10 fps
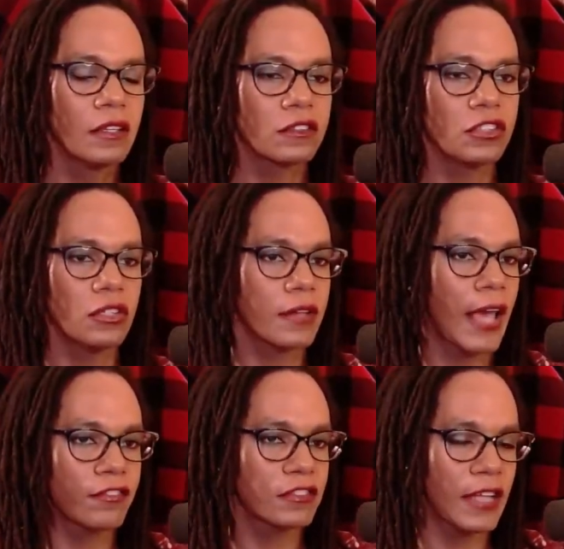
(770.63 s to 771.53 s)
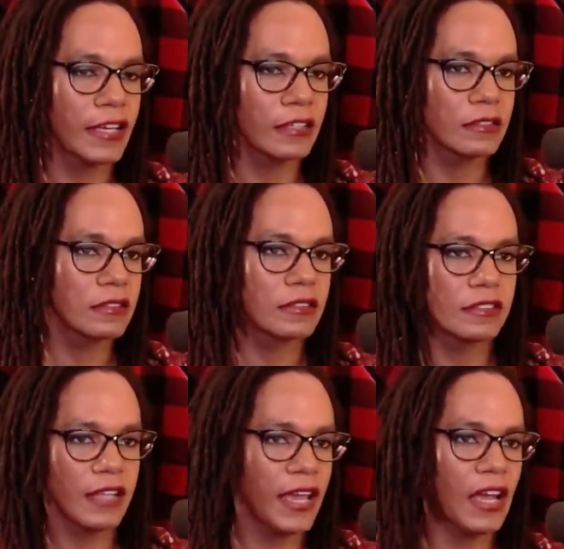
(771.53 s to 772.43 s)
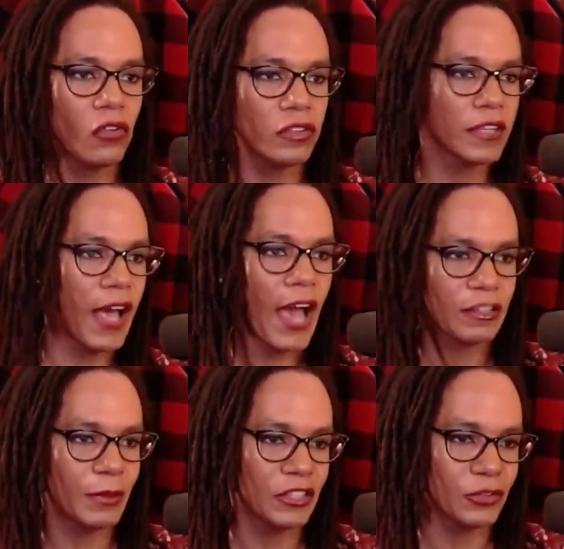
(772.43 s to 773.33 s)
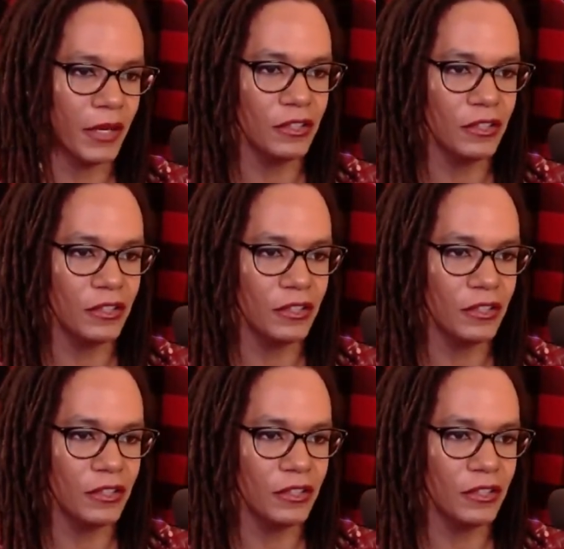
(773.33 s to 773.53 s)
So you don't have to like say, oh, I have to play this way.